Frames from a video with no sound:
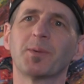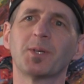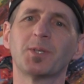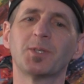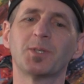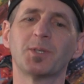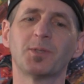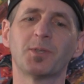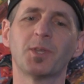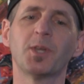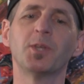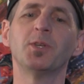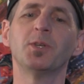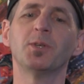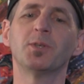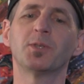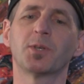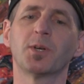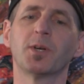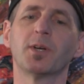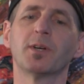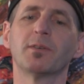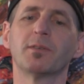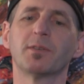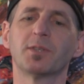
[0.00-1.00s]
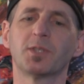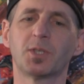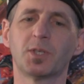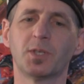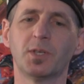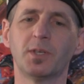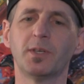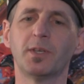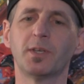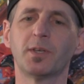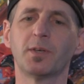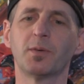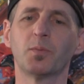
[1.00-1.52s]
Because then you start
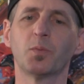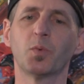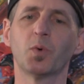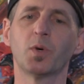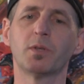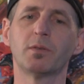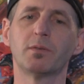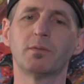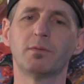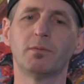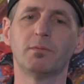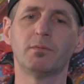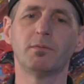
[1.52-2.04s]
seeing what